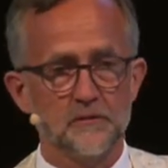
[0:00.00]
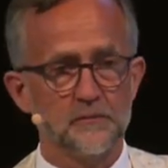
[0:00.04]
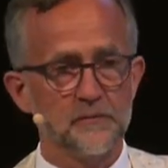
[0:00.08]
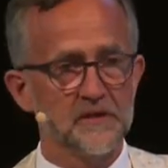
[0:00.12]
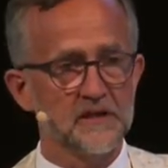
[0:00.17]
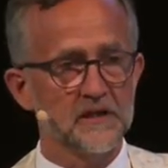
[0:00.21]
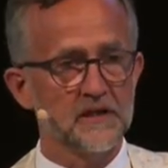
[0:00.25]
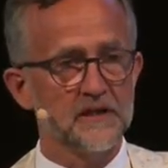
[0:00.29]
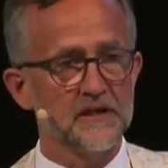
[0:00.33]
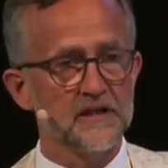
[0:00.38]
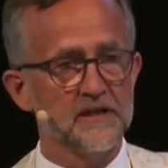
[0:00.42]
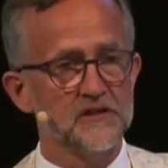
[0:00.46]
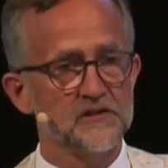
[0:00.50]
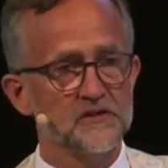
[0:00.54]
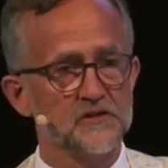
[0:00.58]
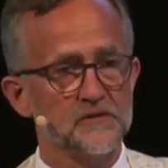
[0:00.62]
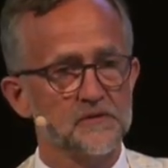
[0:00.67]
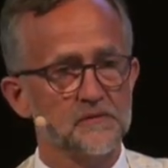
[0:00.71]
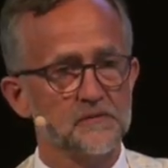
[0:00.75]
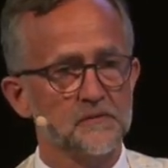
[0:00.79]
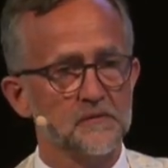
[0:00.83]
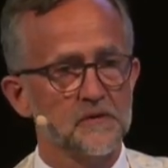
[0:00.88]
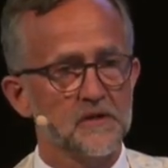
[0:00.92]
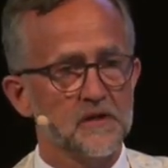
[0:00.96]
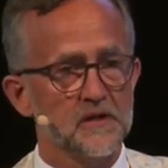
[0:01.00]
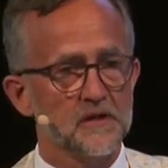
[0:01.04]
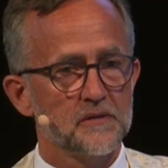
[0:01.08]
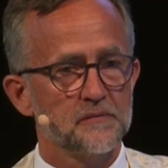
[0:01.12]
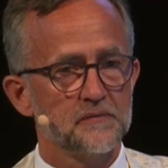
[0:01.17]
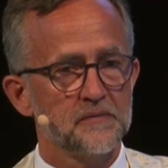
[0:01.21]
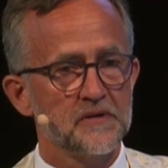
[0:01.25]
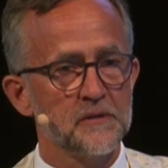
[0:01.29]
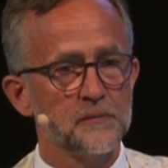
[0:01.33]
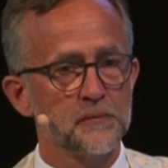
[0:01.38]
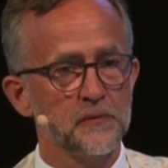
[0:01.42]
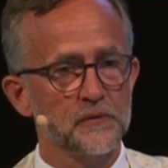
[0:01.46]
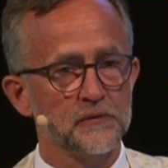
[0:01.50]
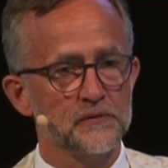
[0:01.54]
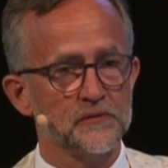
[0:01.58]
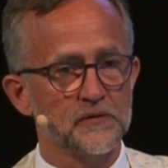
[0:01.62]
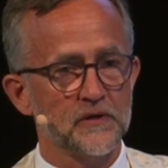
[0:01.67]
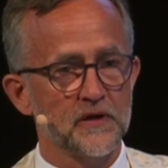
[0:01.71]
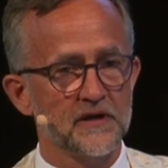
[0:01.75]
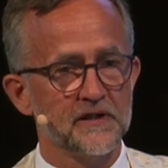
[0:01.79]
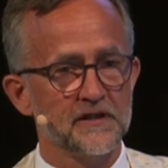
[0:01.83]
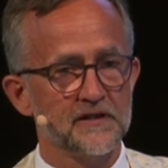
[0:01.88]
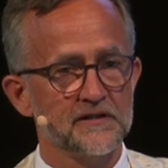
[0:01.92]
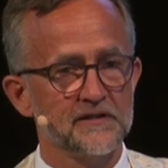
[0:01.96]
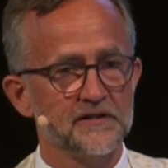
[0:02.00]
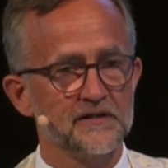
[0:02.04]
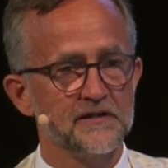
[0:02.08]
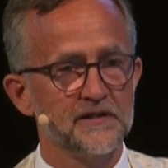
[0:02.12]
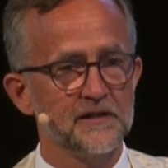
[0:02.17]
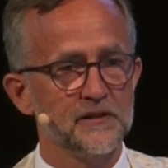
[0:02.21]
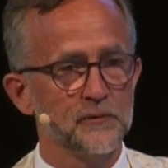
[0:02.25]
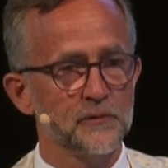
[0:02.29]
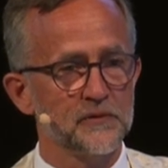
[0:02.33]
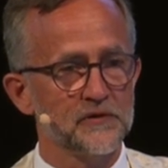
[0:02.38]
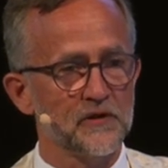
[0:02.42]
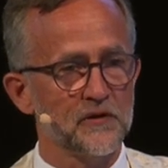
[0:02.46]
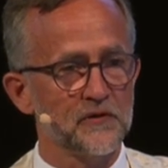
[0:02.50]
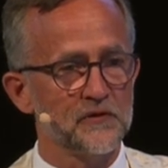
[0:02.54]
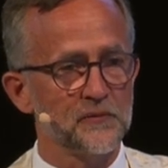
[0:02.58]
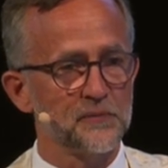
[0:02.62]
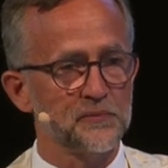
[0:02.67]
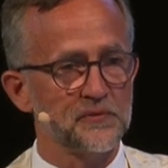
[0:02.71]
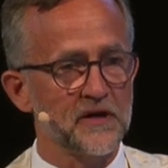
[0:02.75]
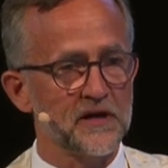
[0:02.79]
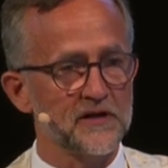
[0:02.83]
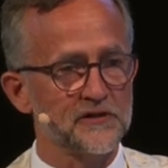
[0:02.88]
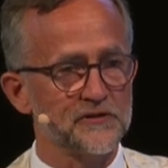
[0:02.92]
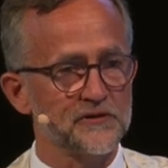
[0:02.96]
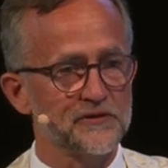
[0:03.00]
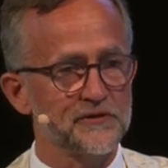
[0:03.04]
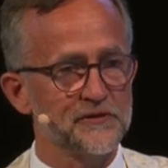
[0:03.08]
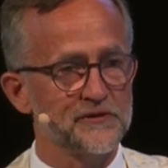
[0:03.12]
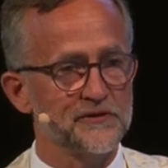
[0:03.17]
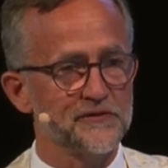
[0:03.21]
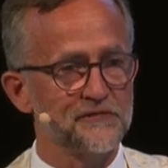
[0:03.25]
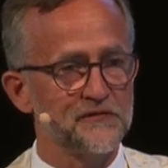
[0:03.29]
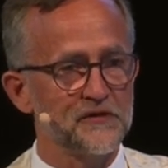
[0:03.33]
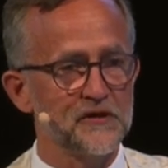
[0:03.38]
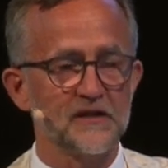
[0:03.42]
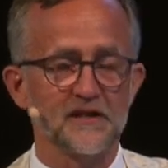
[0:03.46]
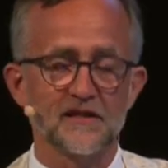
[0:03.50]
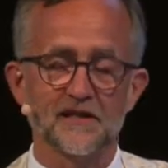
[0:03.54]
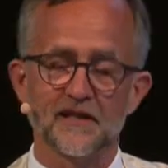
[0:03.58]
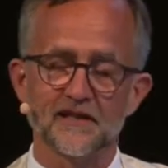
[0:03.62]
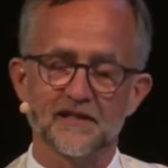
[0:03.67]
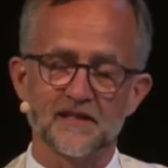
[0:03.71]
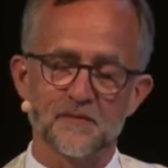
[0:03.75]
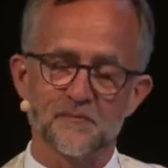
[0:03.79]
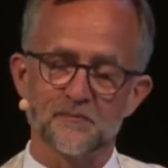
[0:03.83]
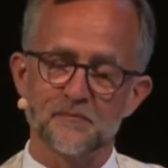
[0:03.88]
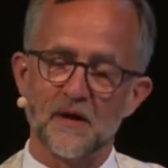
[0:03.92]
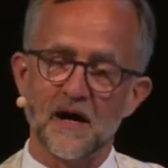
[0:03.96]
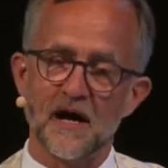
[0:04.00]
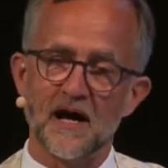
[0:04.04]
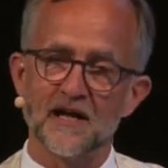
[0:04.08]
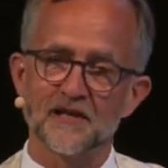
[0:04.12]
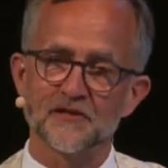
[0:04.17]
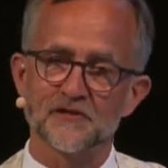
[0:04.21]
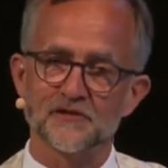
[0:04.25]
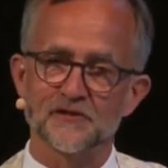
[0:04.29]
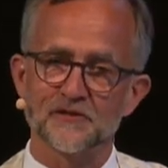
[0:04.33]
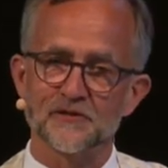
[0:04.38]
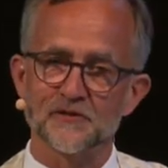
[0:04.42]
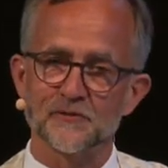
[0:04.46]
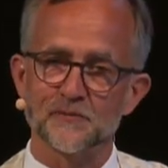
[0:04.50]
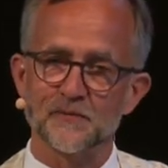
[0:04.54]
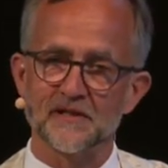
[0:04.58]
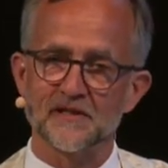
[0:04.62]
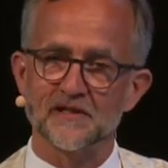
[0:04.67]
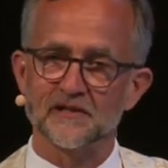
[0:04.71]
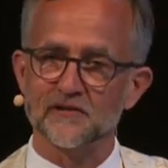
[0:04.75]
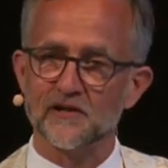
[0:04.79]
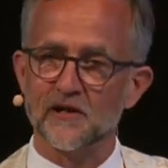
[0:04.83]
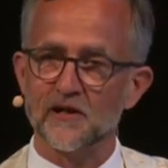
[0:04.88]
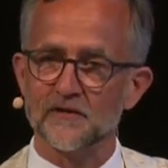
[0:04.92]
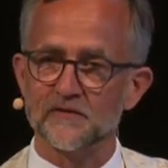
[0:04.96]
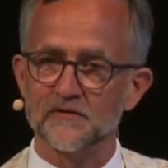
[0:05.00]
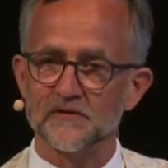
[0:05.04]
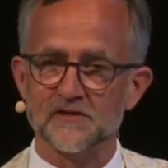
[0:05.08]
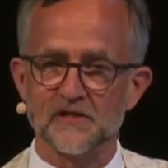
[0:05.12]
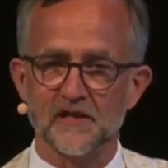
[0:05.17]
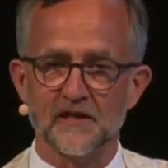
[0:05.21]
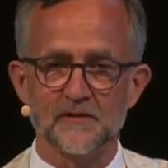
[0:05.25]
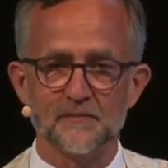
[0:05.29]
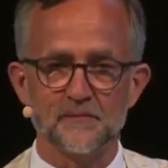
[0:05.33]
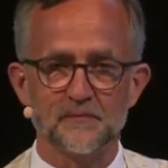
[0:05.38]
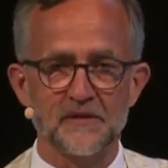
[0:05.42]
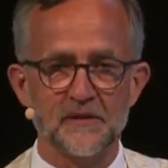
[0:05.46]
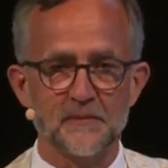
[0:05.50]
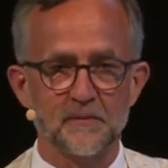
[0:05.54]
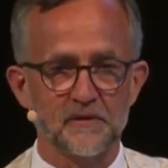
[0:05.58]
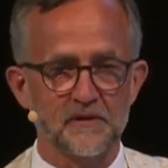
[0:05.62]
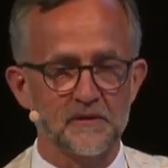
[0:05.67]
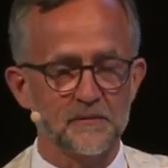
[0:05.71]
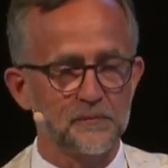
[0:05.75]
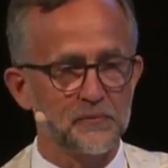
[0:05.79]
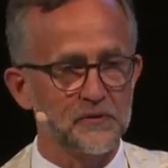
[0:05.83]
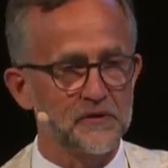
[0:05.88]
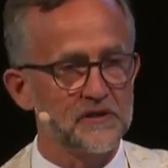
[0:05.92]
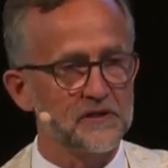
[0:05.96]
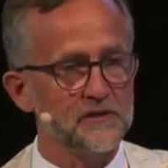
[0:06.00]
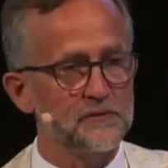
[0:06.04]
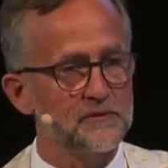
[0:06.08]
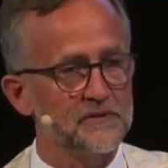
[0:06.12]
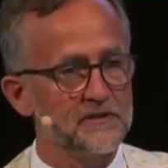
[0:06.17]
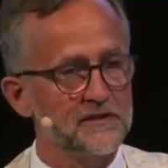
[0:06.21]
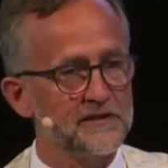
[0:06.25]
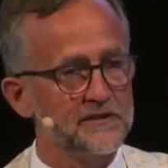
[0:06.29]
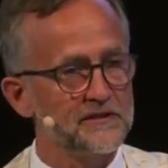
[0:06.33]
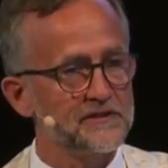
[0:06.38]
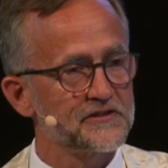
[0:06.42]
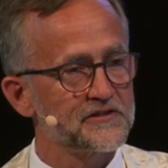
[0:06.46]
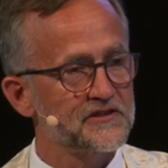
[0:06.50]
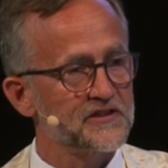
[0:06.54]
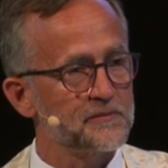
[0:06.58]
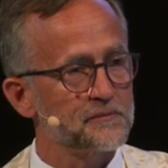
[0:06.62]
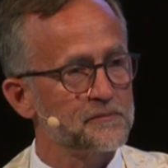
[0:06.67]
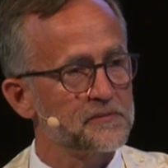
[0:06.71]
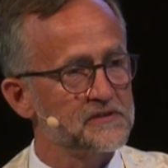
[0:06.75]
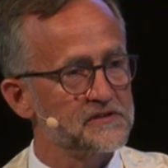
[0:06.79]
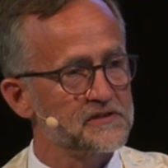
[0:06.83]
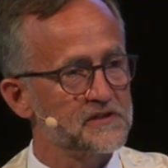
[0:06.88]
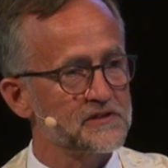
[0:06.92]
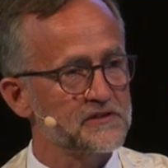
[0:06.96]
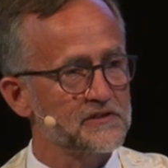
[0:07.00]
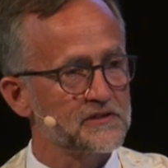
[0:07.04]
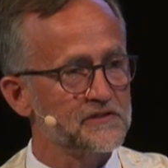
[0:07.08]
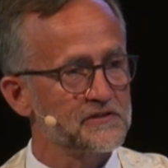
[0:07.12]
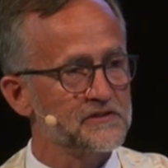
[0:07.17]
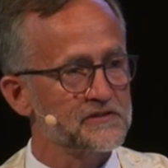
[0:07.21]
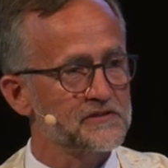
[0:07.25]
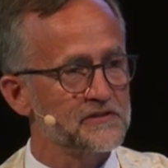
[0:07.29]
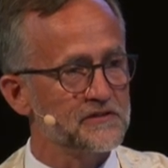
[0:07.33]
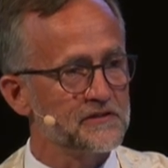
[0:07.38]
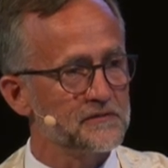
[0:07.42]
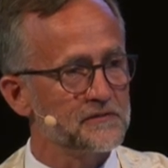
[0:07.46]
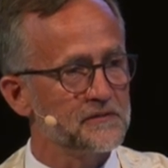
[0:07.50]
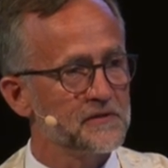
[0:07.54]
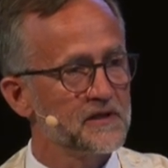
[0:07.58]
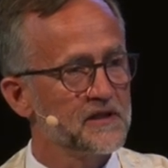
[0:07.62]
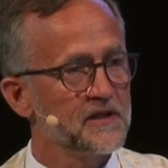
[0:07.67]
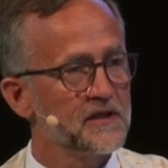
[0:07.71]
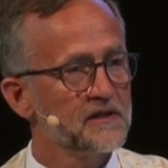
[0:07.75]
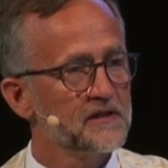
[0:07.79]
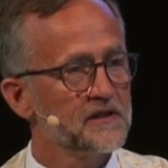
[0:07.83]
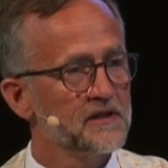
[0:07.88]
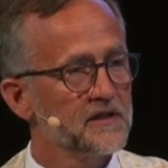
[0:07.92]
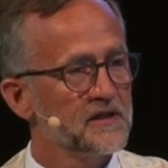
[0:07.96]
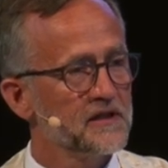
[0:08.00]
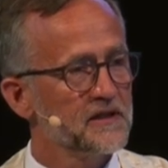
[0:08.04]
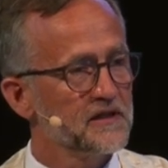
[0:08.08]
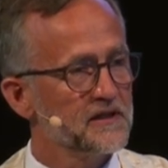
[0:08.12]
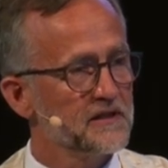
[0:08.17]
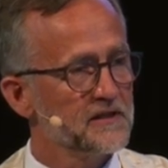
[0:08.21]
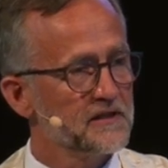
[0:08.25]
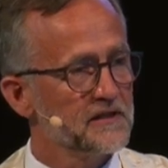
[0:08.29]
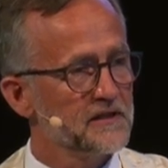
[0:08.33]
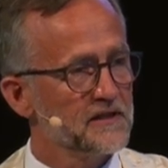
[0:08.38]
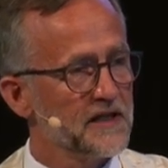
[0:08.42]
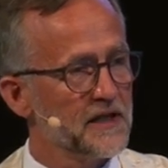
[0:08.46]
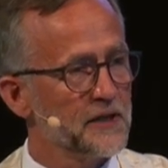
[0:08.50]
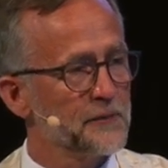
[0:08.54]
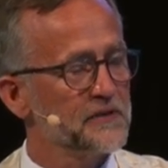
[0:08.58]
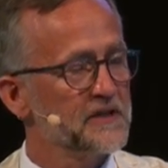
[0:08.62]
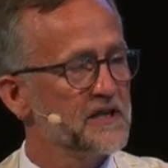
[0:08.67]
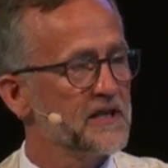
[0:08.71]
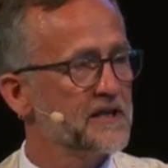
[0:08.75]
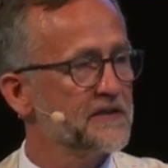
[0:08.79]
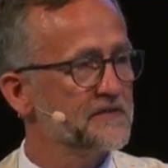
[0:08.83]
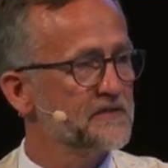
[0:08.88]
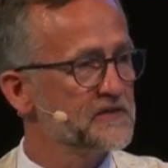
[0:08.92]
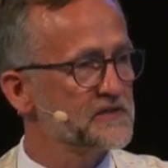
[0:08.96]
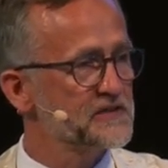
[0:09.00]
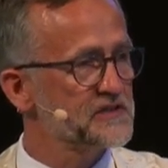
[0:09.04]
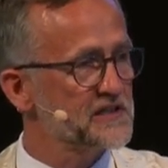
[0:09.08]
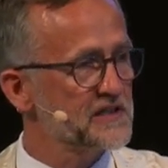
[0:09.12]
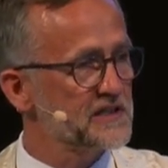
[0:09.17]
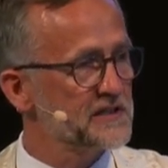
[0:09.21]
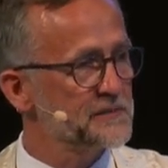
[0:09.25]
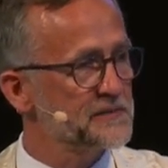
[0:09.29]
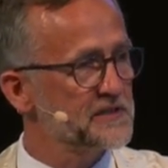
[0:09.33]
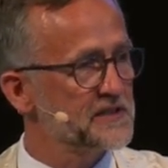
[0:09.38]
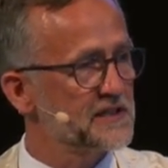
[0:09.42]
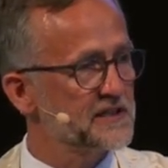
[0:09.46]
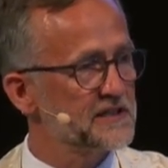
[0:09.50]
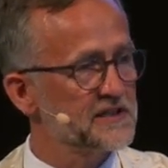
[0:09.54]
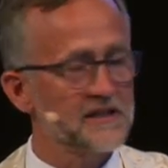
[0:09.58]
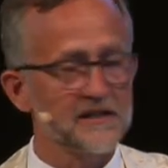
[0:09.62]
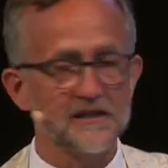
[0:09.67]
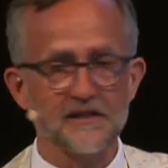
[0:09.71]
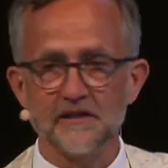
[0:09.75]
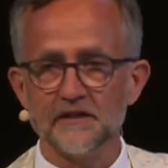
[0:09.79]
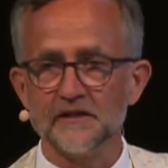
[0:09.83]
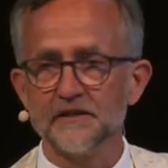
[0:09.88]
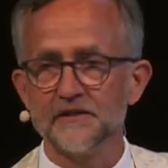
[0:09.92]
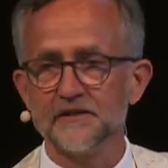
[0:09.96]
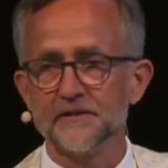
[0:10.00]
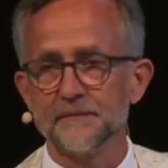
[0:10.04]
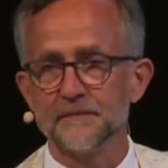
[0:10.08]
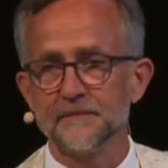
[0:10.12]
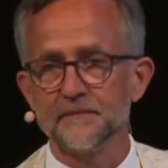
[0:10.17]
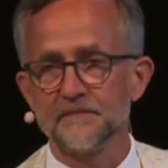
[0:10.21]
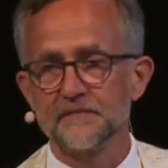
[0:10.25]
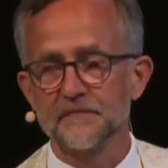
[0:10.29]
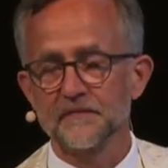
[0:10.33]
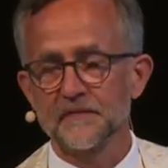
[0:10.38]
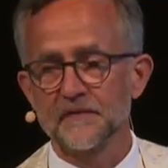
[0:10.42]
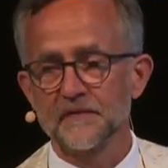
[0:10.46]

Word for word: you middle aged people trying to deal with all the pressures, feeling like imposters because all of a sudden people are putting you in leadership positions and how in heaven's name did I get here?